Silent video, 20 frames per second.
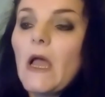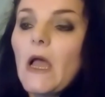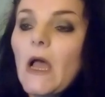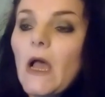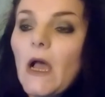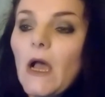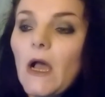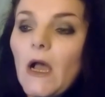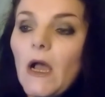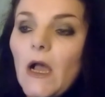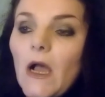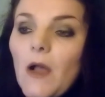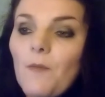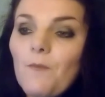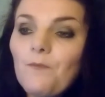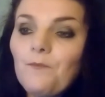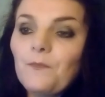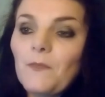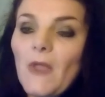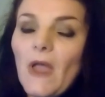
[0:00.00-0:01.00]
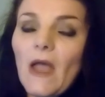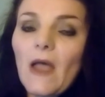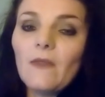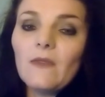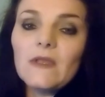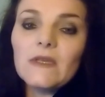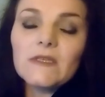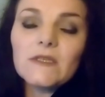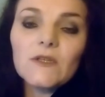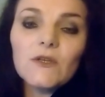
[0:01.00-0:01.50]
And
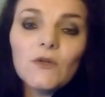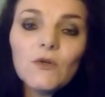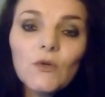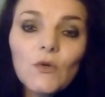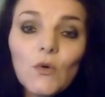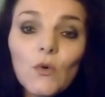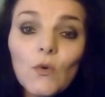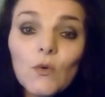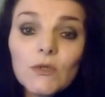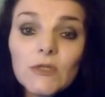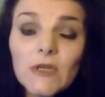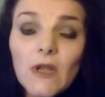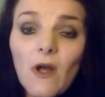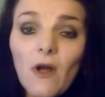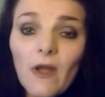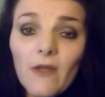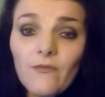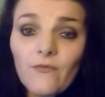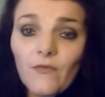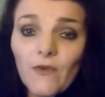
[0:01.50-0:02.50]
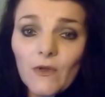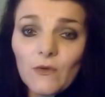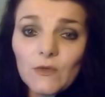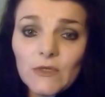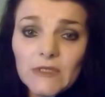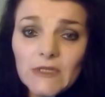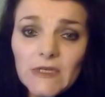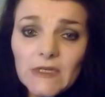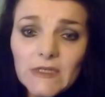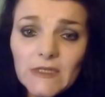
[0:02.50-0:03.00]
this can cause
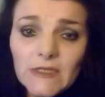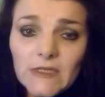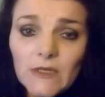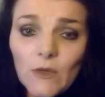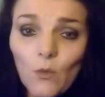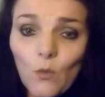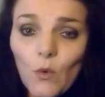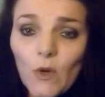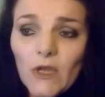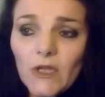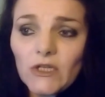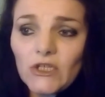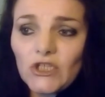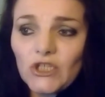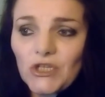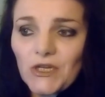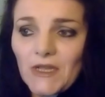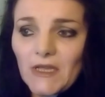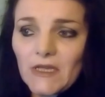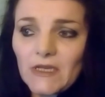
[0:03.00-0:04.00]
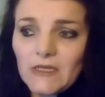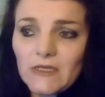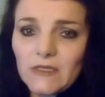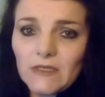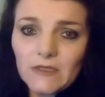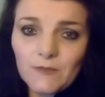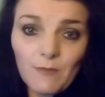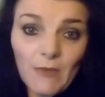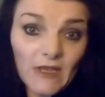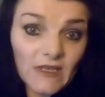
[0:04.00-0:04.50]
kyphosis, which
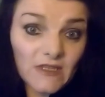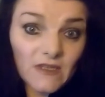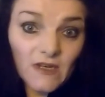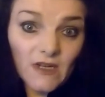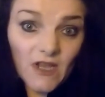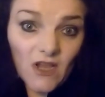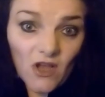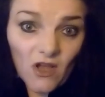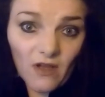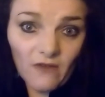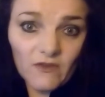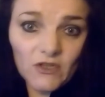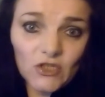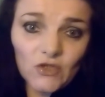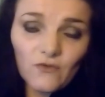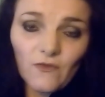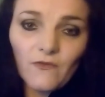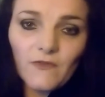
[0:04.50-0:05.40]
is basically curvature of